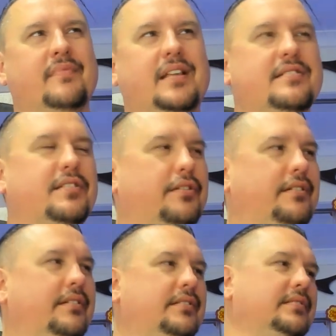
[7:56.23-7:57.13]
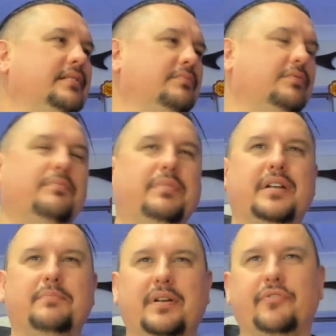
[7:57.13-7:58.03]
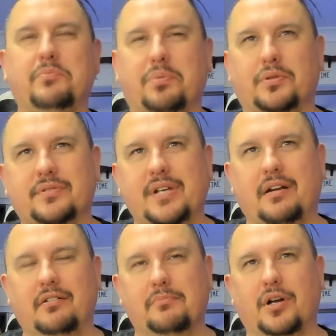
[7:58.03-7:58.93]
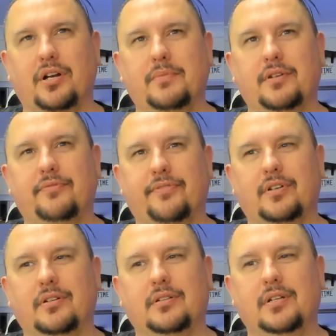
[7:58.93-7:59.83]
So it would have been a bit of a ball tearing moment for